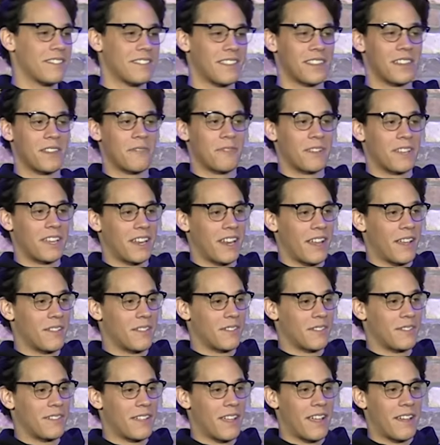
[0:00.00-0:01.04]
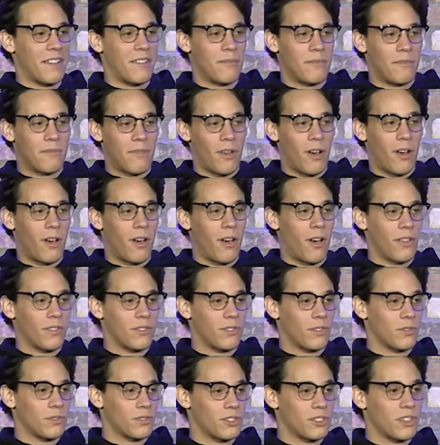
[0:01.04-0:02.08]
significant others have
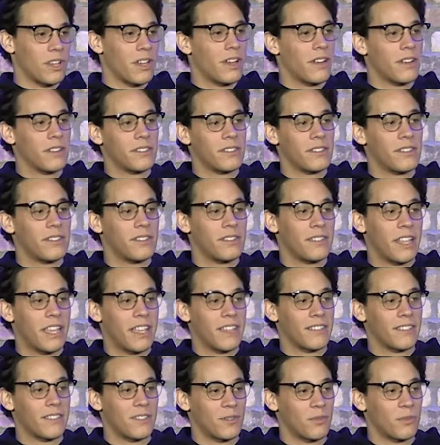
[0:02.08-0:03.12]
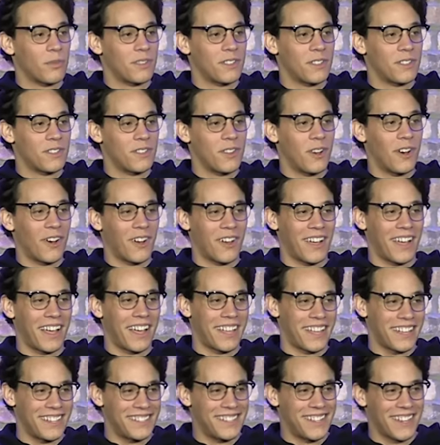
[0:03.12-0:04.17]
also shared kisses with the dog.
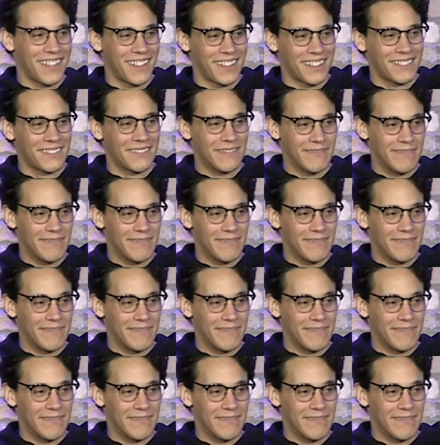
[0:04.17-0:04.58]
I can tell.